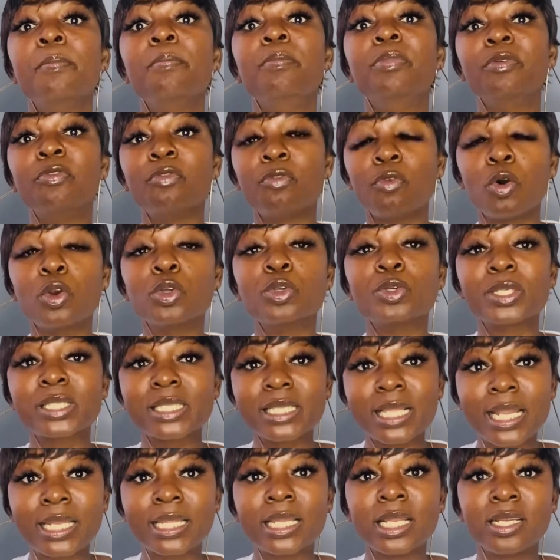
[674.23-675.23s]
before you
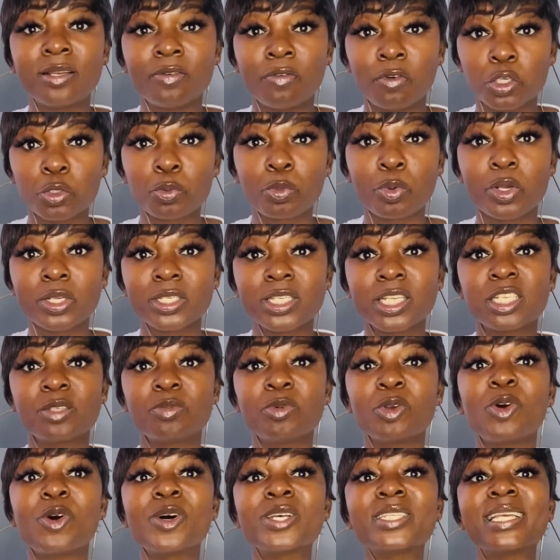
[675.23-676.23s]
start the divorce process,
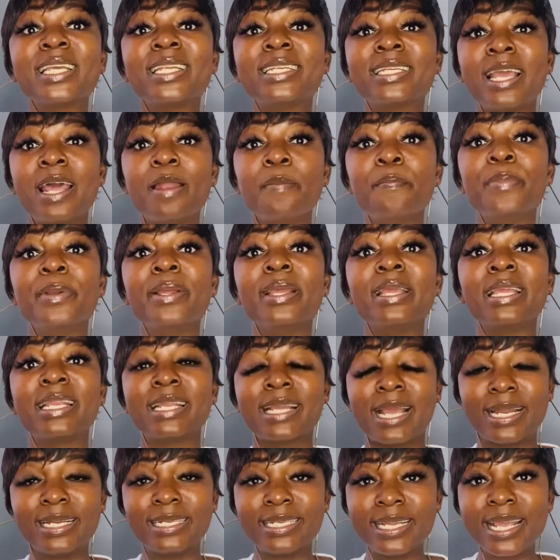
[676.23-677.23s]
because it
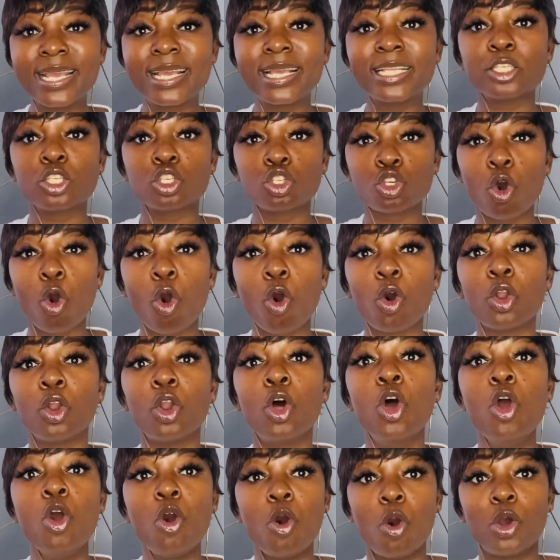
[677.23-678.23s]
can take its toll
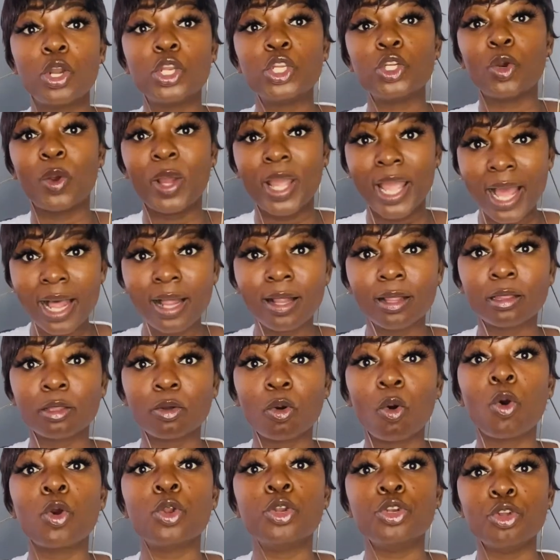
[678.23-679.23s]
on your health,
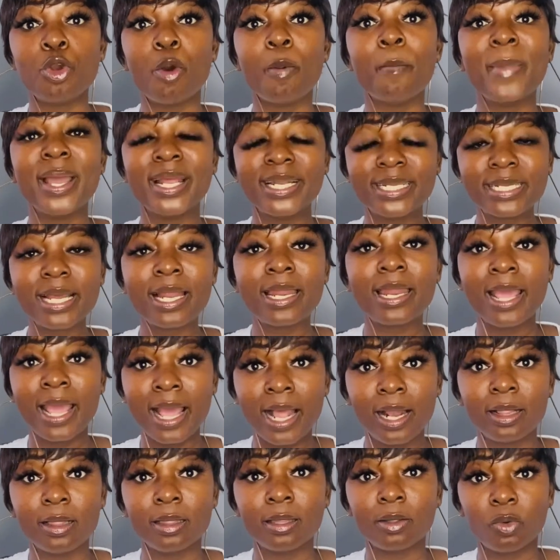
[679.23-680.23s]
on your mental
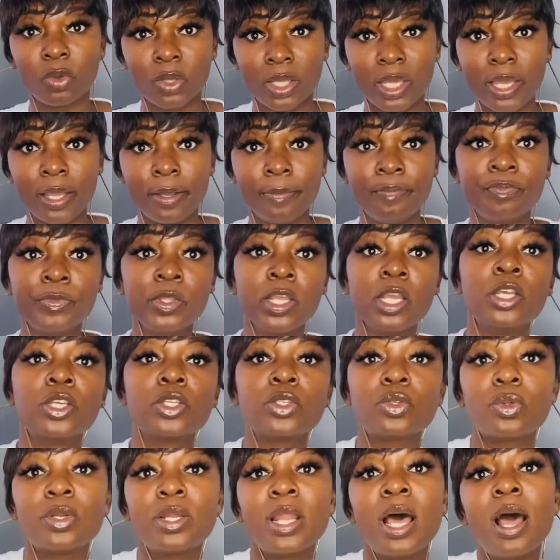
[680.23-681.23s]
health. Okay,
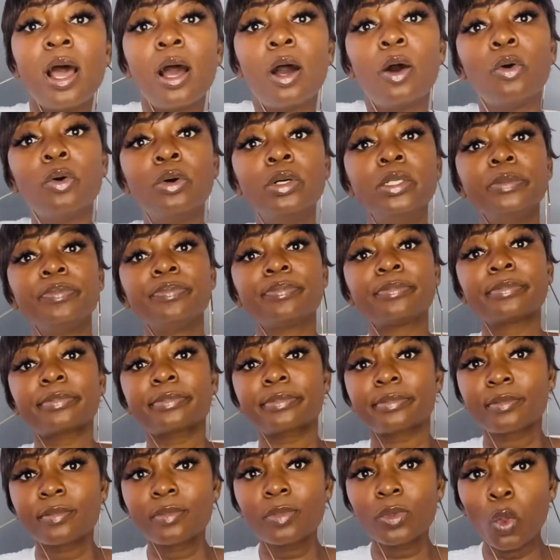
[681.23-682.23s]
so now
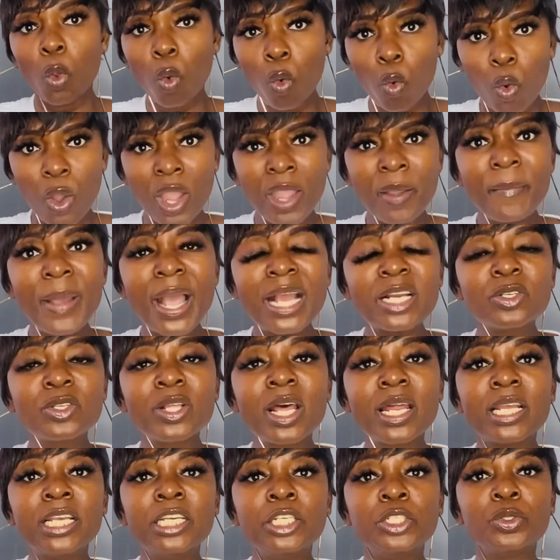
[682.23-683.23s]
going back to
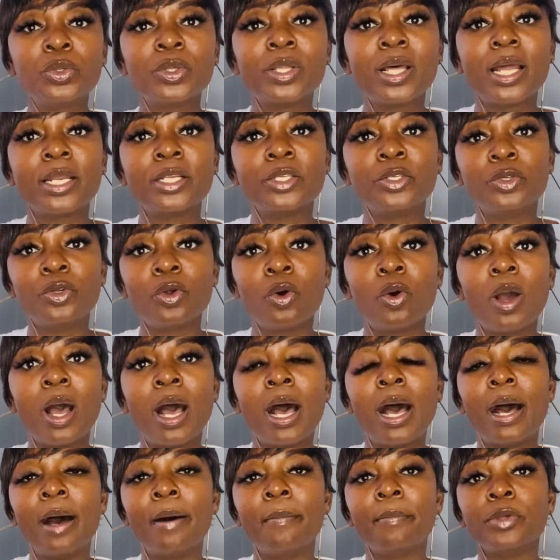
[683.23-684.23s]
the issue that,
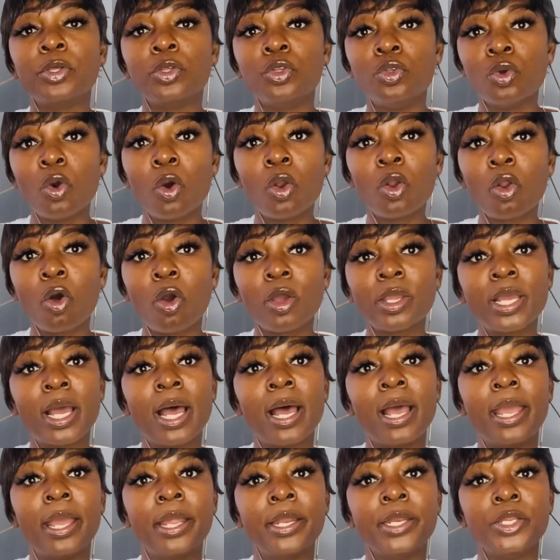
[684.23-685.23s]
your lawyer
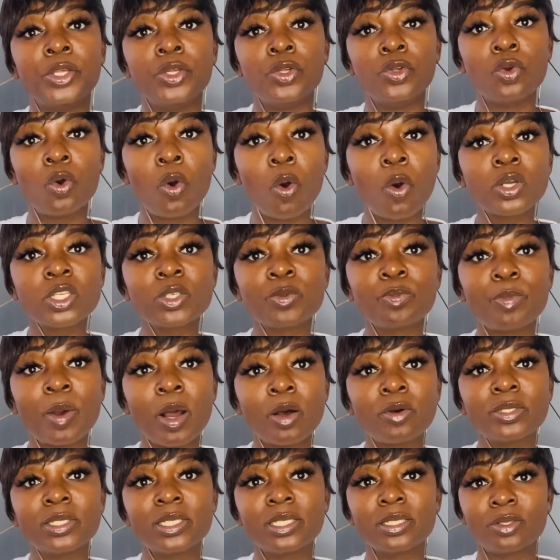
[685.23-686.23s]
and your
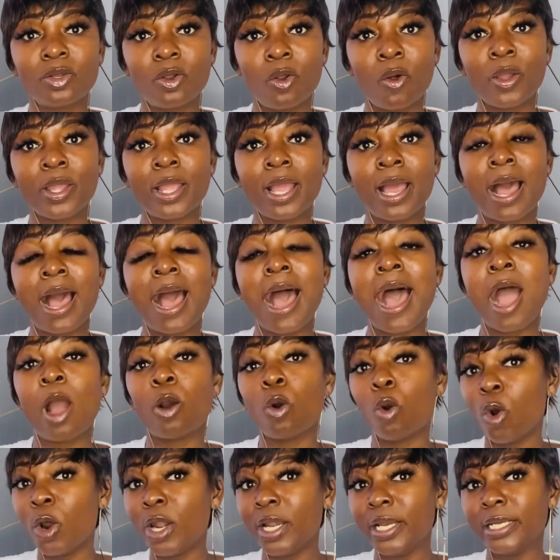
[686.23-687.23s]
spouse's lawyer are
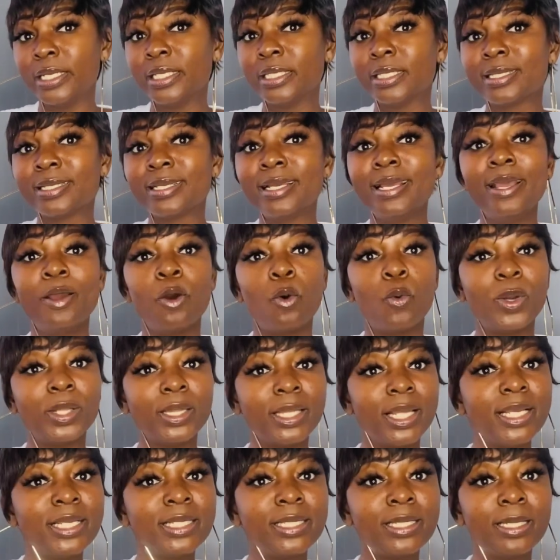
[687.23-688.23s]
colleagues, when
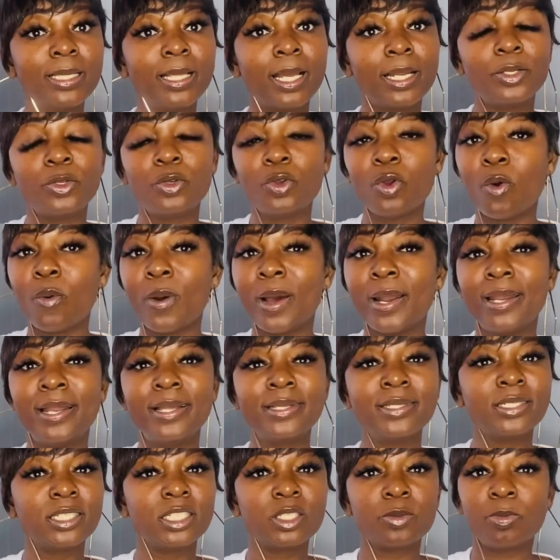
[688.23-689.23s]
they see that, you know what,
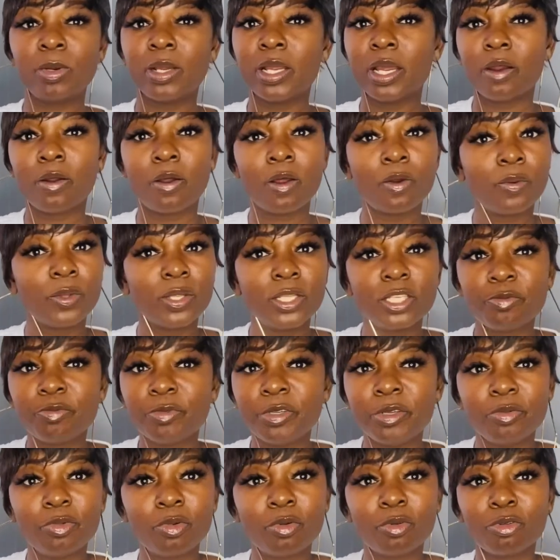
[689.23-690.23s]
let's just play around with these
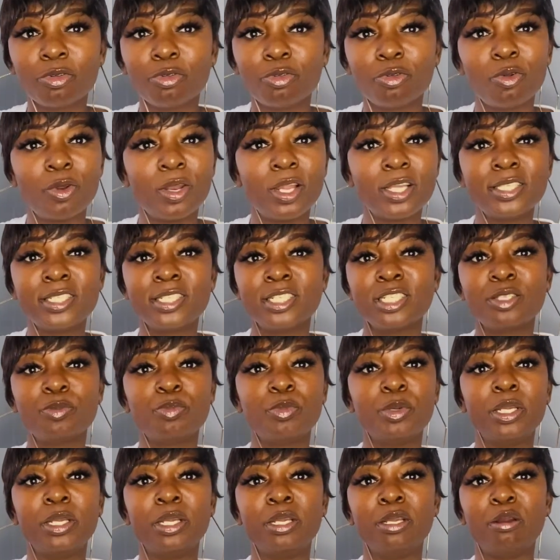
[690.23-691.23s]
people, let's just
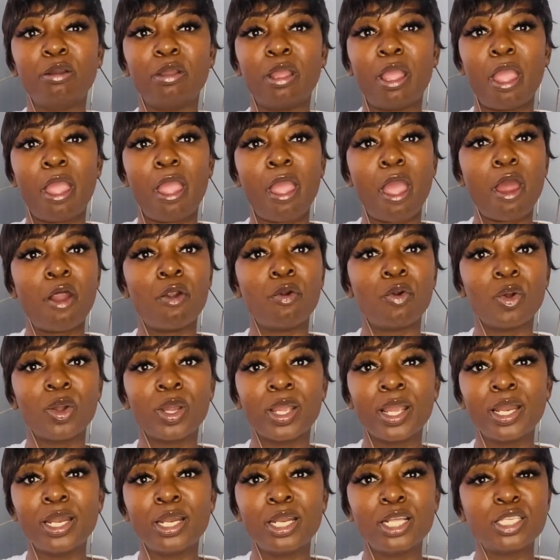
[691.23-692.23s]
be
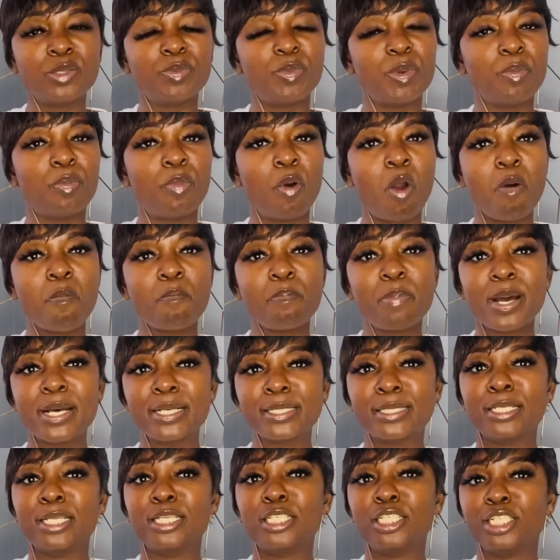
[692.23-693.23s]
arrogant, let's be
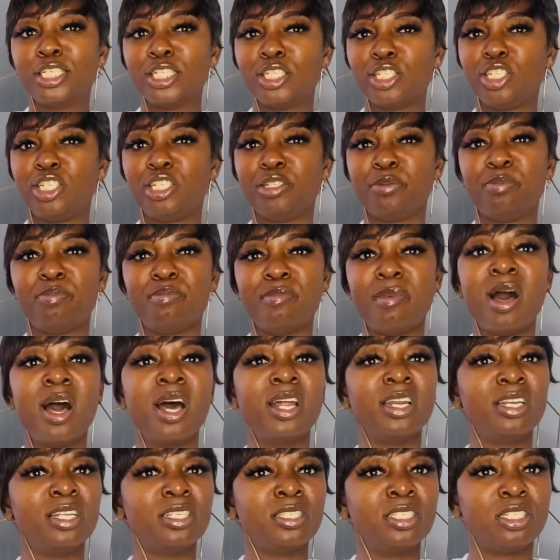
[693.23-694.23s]
pompous, let's just
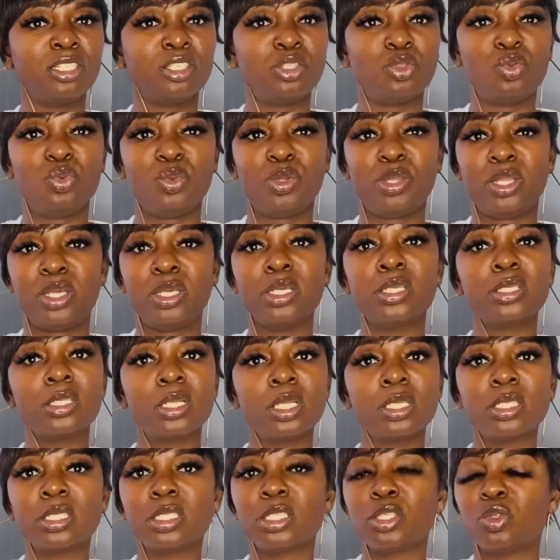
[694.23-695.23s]
demand, let's just do this,
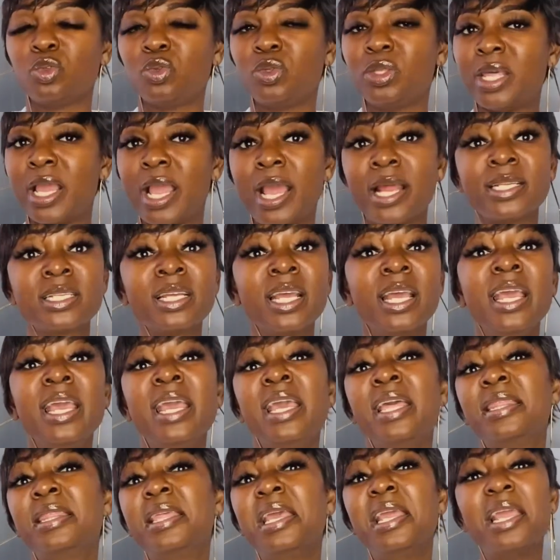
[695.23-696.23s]
let's just do that,
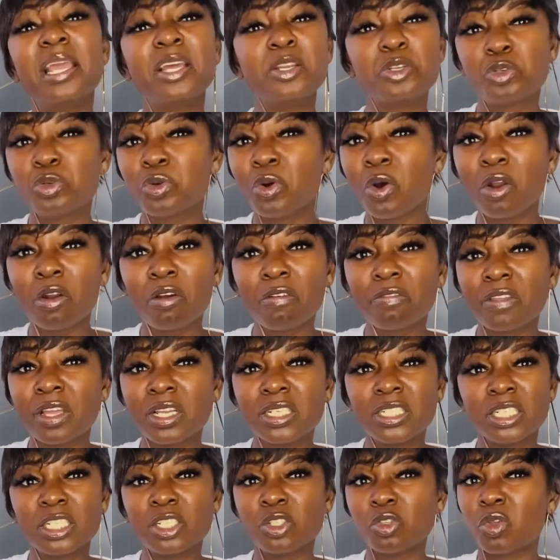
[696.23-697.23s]
they can do all of that
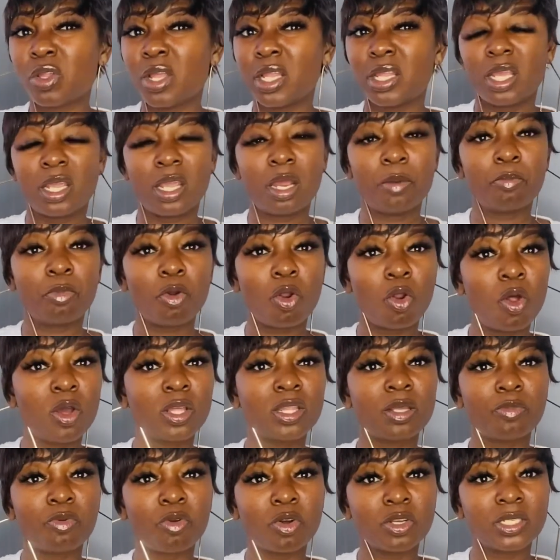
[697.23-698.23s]
just so that they can prolong
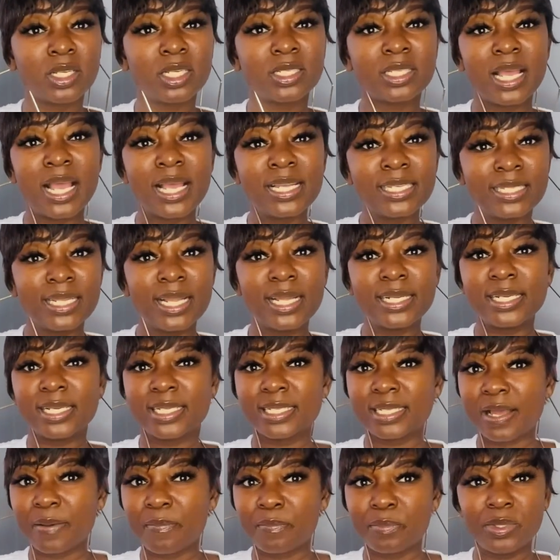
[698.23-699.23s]
the process. As
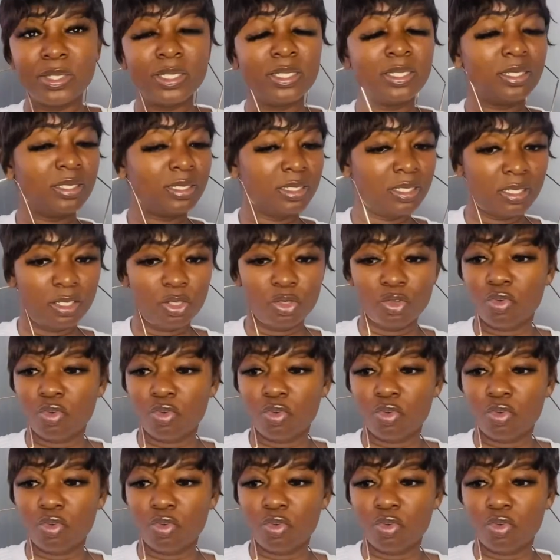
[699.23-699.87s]
letters are busy,